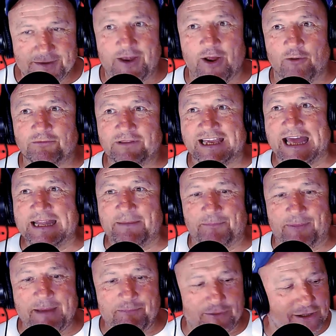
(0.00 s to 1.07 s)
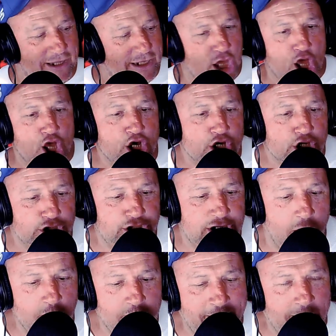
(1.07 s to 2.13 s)
you know, they get the pep, they're like,
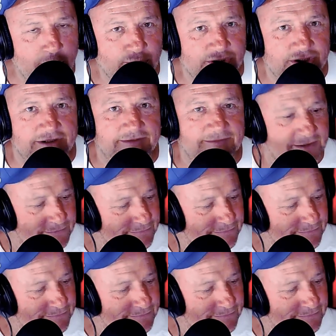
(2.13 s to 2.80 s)
Troutpouching.